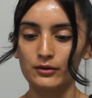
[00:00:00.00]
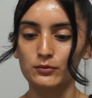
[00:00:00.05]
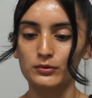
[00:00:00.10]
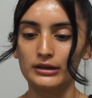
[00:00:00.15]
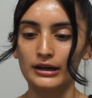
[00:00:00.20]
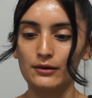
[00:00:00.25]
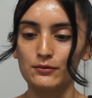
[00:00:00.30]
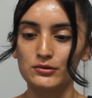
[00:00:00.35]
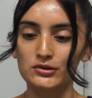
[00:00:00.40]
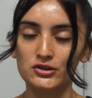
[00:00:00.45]
when I
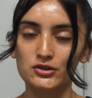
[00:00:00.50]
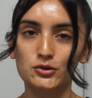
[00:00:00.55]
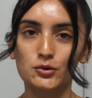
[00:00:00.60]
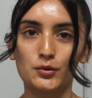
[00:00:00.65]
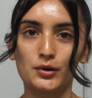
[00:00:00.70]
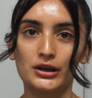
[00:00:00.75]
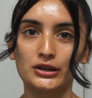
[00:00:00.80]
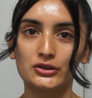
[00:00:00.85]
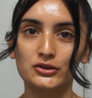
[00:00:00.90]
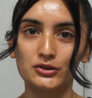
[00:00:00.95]
was
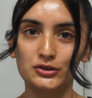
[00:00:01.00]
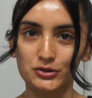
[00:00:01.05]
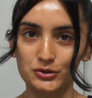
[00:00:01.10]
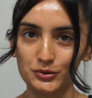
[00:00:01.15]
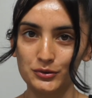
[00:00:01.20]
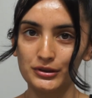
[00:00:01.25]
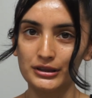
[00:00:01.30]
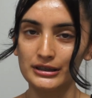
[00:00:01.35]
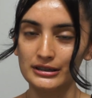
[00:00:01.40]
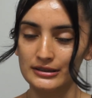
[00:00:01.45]
going to do
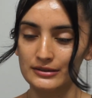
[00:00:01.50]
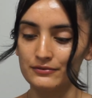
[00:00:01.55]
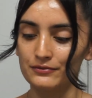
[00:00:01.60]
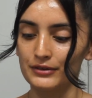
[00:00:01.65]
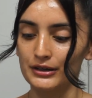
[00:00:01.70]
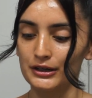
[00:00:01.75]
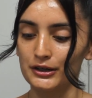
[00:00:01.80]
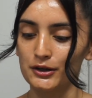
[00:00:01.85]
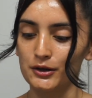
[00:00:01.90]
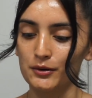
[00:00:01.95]
this
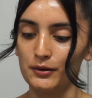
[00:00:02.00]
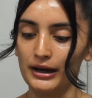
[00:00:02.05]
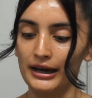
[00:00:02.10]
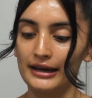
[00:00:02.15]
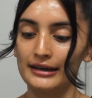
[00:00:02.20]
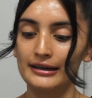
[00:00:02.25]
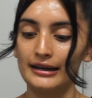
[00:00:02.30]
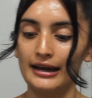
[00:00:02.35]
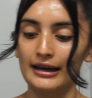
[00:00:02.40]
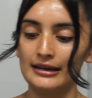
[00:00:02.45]
video, I
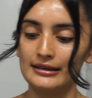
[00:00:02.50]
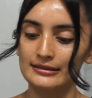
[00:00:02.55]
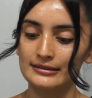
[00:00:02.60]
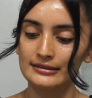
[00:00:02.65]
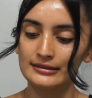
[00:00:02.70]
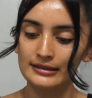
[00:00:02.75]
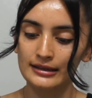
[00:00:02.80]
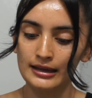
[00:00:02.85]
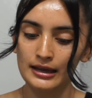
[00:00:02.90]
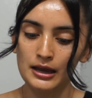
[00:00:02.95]
had asked
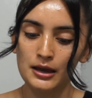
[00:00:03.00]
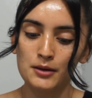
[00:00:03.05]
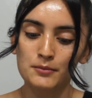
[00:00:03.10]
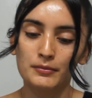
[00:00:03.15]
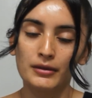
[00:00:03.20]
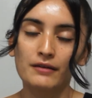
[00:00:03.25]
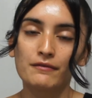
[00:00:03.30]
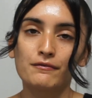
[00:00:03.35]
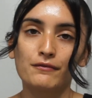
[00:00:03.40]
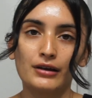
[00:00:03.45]
my
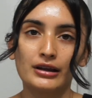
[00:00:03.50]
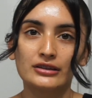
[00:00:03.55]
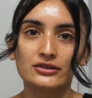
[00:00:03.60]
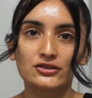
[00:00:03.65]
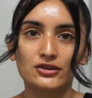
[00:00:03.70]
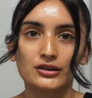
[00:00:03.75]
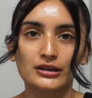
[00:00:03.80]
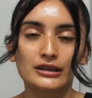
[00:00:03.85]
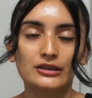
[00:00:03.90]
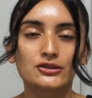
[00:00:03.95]
friends
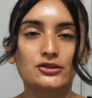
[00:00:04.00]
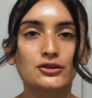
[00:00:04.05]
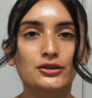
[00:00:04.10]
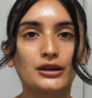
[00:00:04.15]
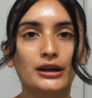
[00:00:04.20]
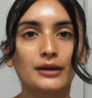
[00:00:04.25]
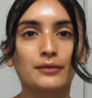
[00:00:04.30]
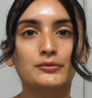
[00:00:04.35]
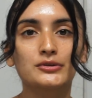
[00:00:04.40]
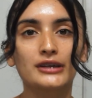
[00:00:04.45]
on
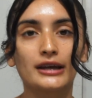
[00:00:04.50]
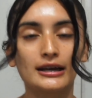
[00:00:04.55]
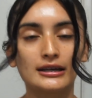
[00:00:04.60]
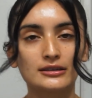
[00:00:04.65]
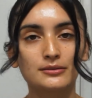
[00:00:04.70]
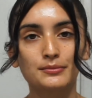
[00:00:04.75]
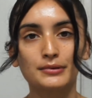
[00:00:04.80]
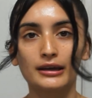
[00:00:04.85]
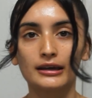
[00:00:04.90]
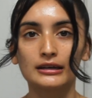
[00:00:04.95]
Instagram to ask
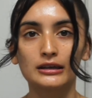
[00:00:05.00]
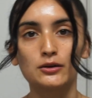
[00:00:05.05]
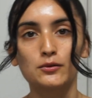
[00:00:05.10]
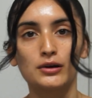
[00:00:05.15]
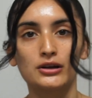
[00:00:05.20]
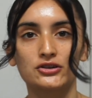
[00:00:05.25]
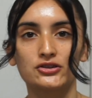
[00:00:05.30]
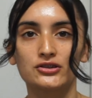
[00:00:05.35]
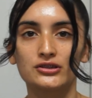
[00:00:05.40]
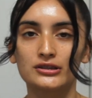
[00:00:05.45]
me any
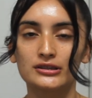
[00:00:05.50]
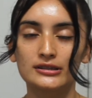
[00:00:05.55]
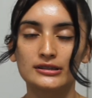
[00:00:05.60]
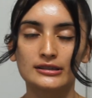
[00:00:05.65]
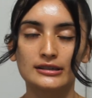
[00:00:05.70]
questions,